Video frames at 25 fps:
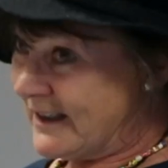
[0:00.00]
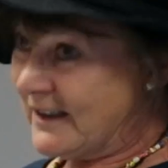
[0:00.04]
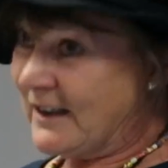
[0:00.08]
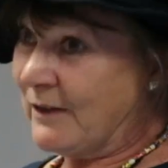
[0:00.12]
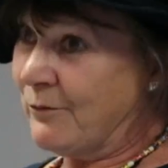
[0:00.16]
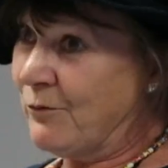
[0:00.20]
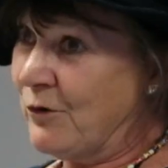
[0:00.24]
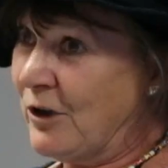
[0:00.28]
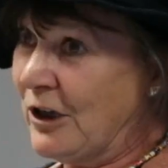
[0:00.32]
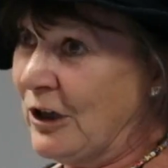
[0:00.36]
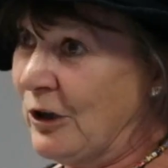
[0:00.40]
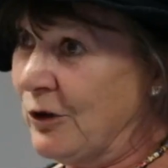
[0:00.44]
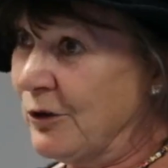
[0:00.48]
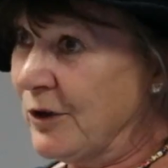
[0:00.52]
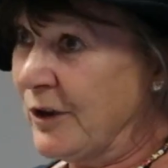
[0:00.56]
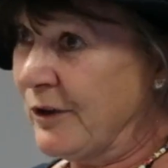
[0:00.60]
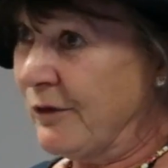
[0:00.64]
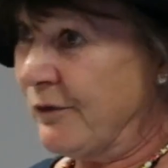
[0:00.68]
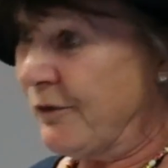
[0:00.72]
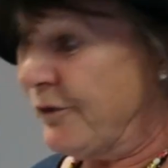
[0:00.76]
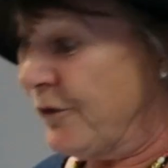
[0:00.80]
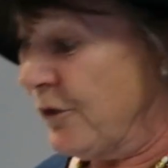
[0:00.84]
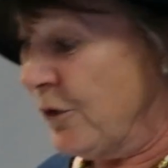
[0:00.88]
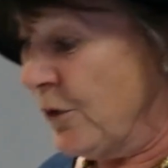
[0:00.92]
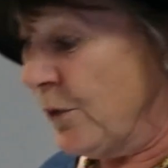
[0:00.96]
and I'm really looking
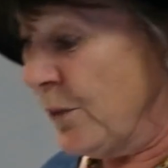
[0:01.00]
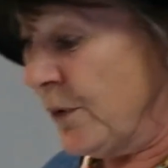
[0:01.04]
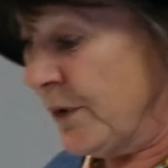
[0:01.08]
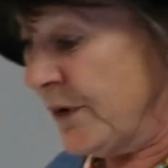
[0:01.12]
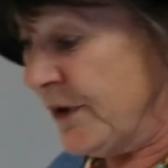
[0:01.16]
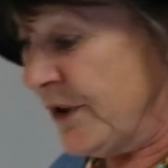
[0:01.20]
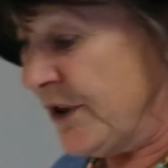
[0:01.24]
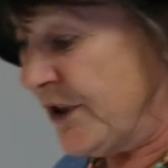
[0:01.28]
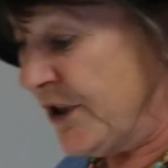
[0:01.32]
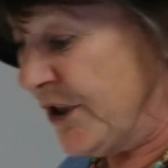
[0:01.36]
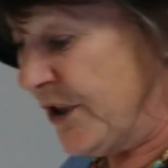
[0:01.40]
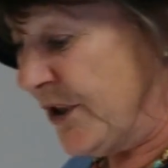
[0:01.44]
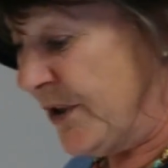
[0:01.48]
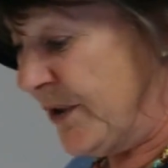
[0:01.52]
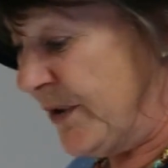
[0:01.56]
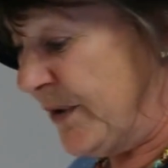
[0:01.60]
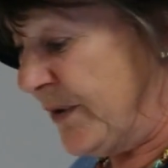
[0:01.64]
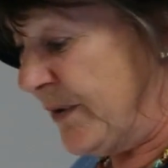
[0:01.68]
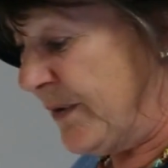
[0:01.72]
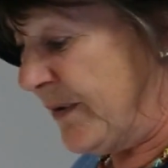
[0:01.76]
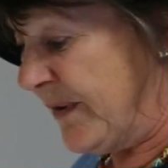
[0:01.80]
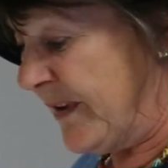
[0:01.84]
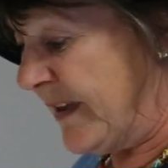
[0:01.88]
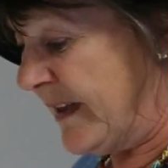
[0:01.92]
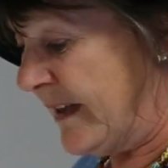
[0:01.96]
forward to
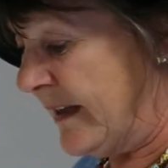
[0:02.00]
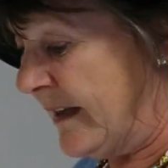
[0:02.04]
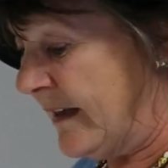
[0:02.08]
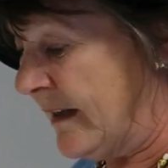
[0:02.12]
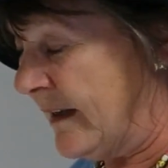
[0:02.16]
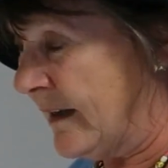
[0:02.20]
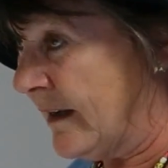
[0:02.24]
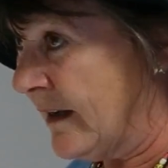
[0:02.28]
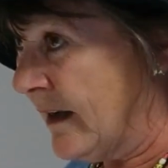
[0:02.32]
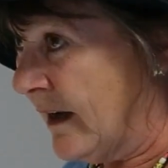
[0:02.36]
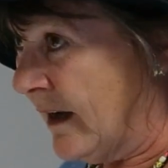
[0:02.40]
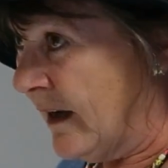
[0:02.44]
the